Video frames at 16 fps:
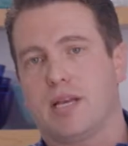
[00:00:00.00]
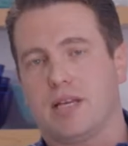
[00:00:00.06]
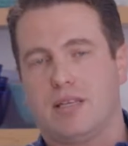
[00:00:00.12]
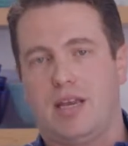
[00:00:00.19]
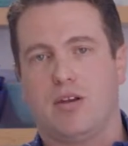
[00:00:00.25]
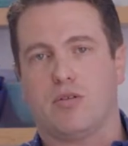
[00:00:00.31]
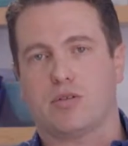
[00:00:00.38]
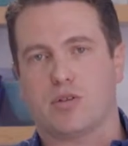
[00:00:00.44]
of the
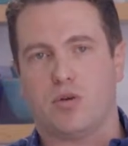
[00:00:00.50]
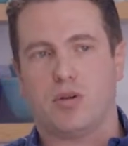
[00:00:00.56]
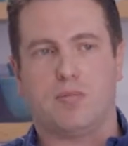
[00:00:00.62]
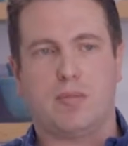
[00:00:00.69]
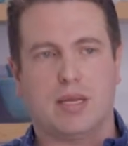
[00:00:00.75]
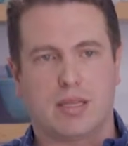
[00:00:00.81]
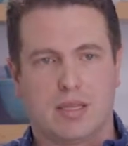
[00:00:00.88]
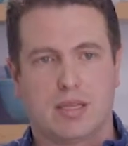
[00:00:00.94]
container is going
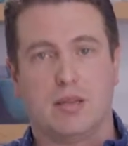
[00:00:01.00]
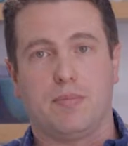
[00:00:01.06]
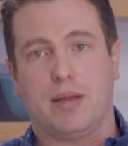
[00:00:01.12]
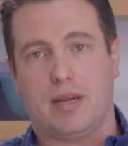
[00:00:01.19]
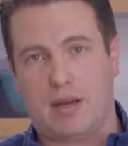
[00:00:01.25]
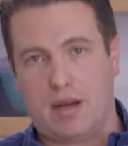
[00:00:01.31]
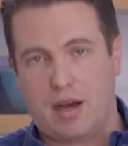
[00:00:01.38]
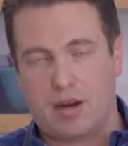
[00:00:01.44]
to be a little
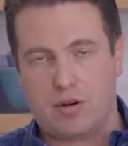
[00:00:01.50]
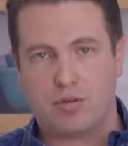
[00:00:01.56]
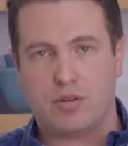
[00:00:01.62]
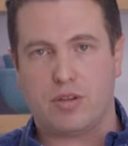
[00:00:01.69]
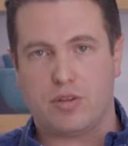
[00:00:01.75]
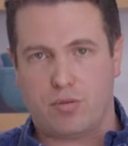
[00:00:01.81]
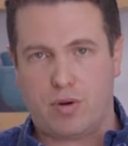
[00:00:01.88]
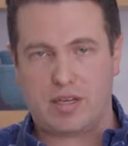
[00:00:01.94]
bit hotter
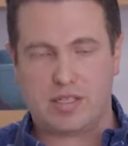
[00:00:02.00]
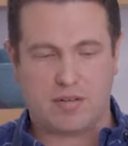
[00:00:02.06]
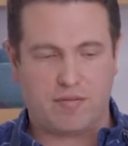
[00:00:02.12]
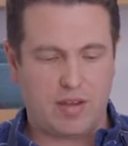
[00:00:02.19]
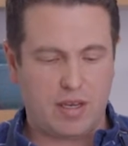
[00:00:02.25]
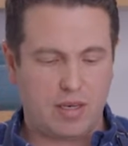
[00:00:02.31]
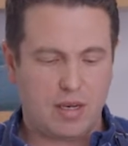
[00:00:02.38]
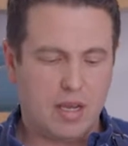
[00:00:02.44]
than the rest
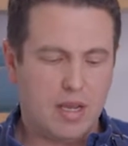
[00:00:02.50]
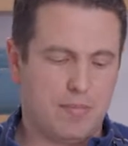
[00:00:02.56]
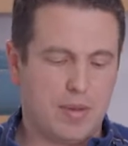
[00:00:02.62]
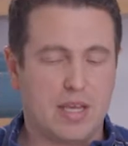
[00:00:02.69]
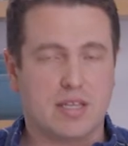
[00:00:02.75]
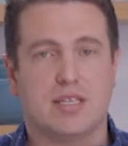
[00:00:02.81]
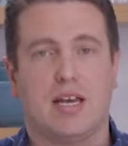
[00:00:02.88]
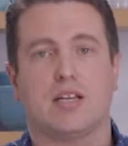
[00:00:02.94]
of it,
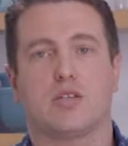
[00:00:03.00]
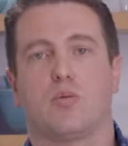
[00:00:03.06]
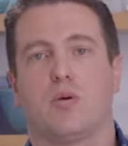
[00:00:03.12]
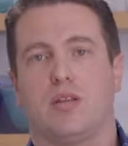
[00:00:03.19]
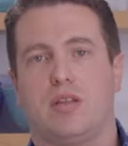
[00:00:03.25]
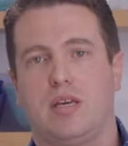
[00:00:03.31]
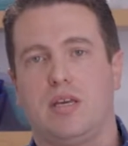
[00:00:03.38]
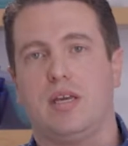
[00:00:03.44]
because that's
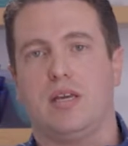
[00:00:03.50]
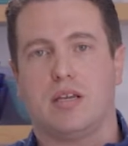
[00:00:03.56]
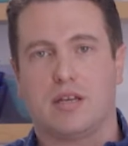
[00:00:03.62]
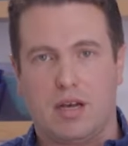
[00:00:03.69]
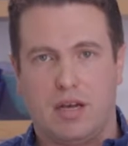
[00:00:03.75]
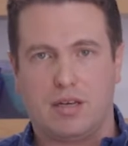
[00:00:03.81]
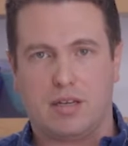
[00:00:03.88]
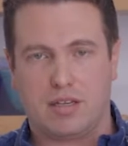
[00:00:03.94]
where the heat
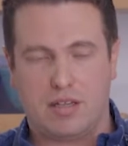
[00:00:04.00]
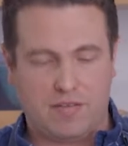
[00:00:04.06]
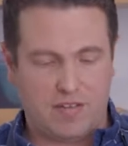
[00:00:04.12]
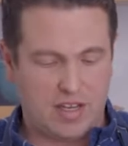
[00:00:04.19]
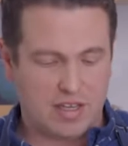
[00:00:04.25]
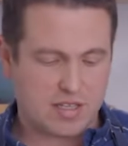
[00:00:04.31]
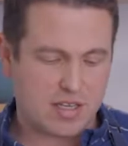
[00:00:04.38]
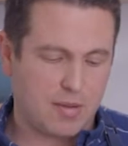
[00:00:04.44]

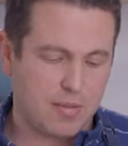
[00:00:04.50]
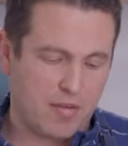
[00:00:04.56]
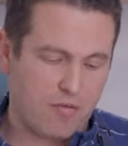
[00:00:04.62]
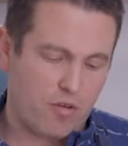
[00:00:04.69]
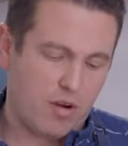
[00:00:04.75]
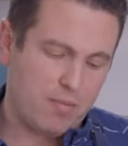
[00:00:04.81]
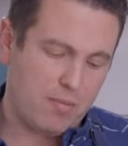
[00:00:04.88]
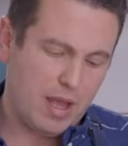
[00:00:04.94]
conductivity is coming
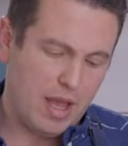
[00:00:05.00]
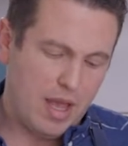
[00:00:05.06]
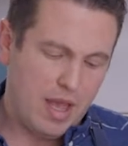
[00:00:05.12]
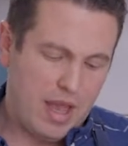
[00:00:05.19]
from.